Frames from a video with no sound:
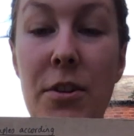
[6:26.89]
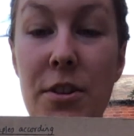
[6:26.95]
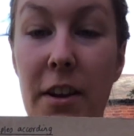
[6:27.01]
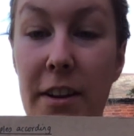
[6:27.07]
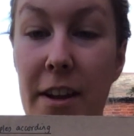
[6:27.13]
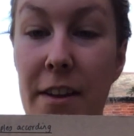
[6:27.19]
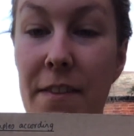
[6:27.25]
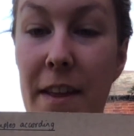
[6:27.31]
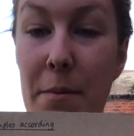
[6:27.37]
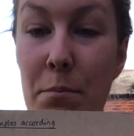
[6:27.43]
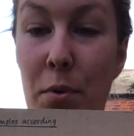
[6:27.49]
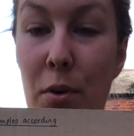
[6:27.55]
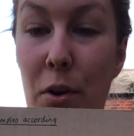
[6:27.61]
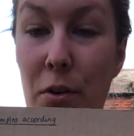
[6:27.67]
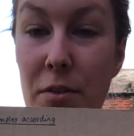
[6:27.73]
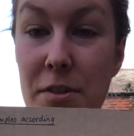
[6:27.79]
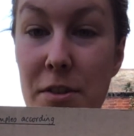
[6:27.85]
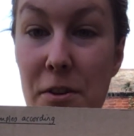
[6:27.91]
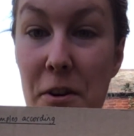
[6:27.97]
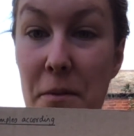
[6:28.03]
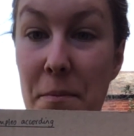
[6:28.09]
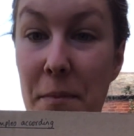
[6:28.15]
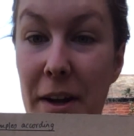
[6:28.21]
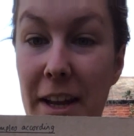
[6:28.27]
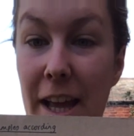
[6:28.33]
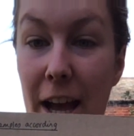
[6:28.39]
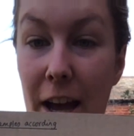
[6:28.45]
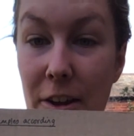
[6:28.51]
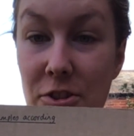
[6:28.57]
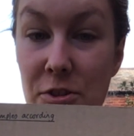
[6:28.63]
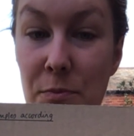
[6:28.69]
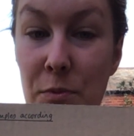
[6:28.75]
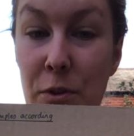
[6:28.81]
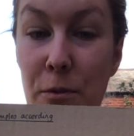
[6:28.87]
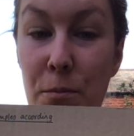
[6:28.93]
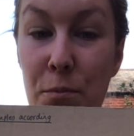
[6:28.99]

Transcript: I can then plot on my attribute